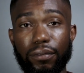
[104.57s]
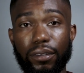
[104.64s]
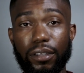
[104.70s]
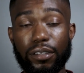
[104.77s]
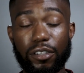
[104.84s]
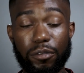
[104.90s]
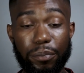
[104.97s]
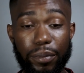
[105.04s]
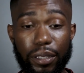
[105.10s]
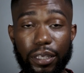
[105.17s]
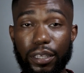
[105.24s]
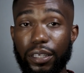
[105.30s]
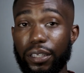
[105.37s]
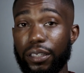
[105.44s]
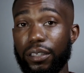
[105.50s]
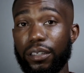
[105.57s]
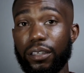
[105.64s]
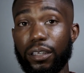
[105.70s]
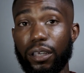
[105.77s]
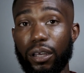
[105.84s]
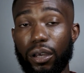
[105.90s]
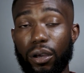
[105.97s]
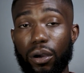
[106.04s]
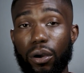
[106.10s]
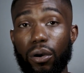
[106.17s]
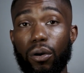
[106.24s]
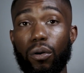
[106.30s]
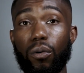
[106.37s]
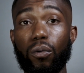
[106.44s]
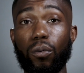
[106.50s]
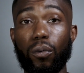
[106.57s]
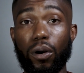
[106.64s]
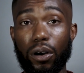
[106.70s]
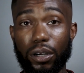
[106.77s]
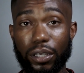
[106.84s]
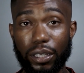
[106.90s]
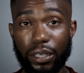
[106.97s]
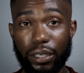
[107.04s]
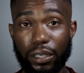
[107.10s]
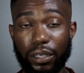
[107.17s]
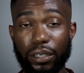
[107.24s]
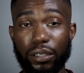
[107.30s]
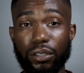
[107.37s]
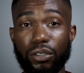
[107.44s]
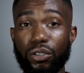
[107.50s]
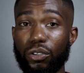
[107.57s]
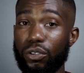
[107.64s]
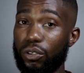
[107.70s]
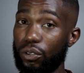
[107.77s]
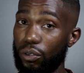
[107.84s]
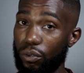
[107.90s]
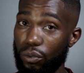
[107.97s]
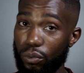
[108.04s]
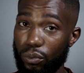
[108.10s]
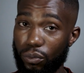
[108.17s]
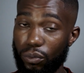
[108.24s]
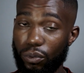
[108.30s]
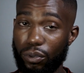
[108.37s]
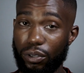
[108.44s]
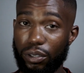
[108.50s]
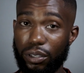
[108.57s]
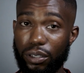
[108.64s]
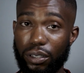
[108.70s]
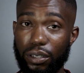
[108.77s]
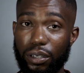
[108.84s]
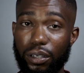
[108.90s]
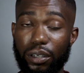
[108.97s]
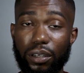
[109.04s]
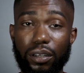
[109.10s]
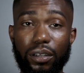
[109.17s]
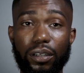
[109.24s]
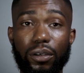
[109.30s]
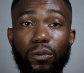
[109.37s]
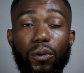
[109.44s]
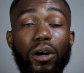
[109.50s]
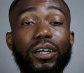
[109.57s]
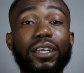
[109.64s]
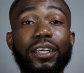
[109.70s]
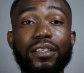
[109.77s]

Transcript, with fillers: this is me walking to, walking